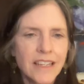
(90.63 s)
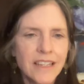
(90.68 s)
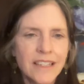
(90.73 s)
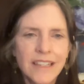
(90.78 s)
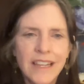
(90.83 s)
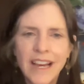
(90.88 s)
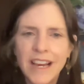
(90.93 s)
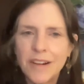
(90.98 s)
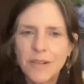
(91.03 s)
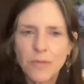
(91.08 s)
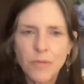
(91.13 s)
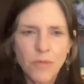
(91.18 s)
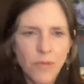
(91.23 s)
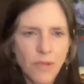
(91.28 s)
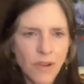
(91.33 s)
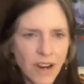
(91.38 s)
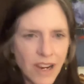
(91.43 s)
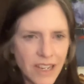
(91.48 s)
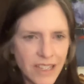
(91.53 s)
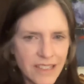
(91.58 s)
not
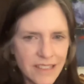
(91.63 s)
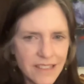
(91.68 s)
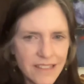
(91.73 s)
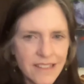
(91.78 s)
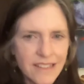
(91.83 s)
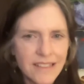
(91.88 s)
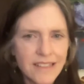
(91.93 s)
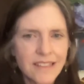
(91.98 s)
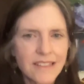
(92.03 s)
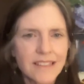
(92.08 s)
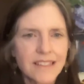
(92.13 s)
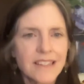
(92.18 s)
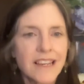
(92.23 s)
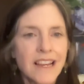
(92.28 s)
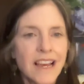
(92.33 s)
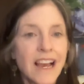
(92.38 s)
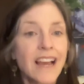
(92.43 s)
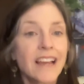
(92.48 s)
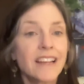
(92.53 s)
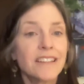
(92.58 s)
once,
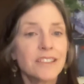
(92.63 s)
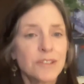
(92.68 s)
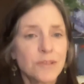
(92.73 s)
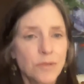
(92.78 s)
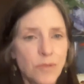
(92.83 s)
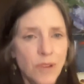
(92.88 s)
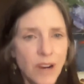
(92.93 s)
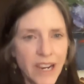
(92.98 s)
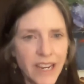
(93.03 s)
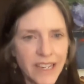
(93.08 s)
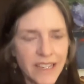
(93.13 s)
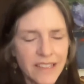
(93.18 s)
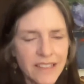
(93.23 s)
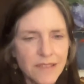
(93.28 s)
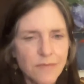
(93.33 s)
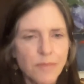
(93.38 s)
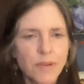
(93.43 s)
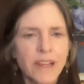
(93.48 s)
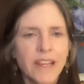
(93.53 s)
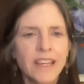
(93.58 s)
not
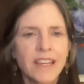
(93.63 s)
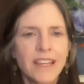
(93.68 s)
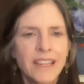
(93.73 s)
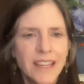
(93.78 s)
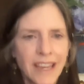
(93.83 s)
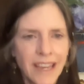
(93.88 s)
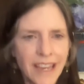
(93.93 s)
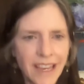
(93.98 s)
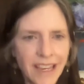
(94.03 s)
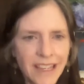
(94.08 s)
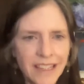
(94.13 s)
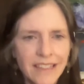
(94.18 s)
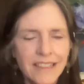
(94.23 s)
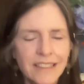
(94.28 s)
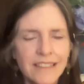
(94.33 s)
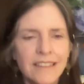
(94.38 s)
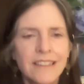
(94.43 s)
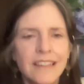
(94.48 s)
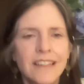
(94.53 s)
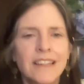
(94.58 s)
twice, but
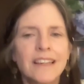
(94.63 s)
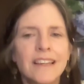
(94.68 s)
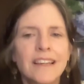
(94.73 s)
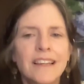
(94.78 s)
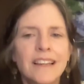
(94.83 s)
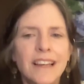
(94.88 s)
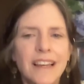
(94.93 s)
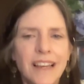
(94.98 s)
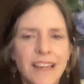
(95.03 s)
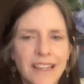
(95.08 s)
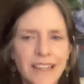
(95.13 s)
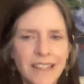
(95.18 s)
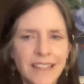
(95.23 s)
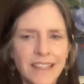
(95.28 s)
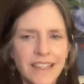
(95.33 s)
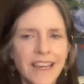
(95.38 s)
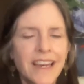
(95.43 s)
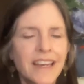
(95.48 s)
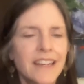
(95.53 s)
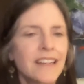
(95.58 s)
again and
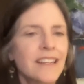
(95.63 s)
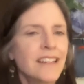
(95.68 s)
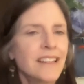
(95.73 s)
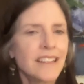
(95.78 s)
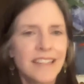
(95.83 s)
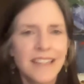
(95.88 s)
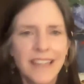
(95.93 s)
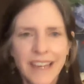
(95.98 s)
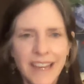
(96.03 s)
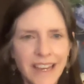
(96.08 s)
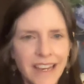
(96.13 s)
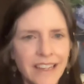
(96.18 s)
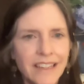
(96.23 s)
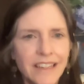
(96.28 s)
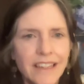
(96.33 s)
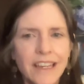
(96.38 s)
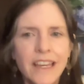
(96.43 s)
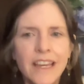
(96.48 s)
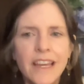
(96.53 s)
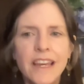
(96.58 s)
again and
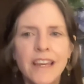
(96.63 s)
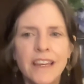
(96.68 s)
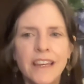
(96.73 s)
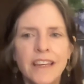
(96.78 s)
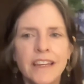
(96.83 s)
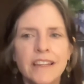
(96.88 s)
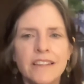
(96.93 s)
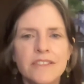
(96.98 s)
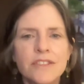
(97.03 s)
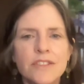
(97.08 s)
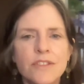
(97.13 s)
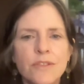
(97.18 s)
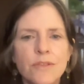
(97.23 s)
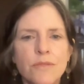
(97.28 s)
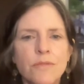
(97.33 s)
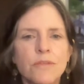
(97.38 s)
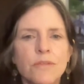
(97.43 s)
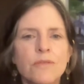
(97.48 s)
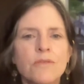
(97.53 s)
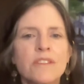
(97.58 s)
again. It is
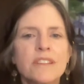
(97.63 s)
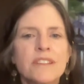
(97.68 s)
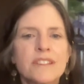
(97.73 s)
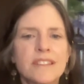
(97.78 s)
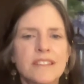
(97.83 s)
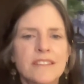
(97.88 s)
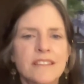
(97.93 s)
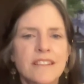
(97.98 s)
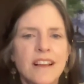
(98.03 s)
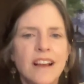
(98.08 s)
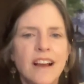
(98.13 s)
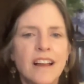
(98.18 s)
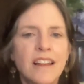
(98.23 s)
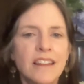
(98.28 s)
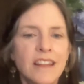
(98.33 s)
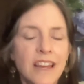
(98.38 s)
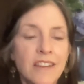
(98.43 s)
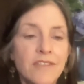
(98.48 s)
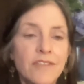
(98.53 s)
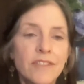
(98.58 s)
through a
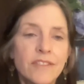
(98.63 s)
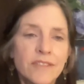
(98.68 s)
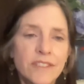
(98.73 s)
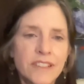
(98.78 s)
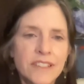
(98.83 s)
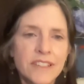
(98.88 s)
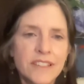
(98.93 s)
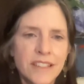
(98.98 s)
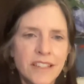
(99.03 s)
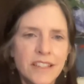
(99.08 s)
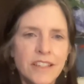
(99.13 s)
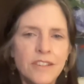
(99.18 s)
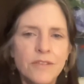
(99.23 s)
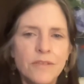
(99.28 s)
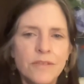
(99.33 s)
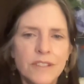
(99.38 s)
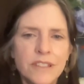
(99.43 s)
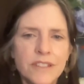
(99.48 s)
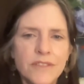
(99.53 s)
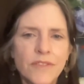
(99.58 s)
life of
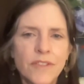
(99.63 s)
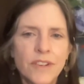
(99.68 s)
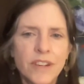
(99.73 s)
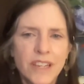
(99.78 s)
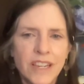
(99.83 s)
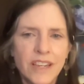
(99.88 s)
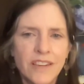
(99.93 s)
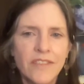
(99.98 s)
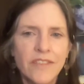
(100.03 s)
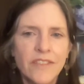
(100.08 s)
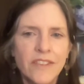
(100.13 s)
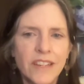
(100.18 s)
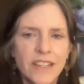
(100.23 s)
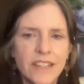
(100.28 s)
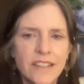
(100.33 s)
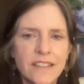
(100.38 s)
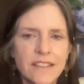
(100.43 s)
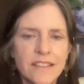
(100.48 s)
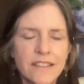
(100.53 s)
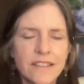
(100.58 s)
continuous
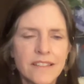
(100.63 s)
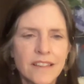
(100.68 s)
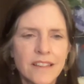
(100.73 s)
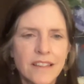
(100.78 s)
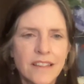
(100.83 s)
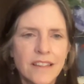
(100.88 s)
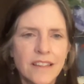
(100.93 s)
forgiveness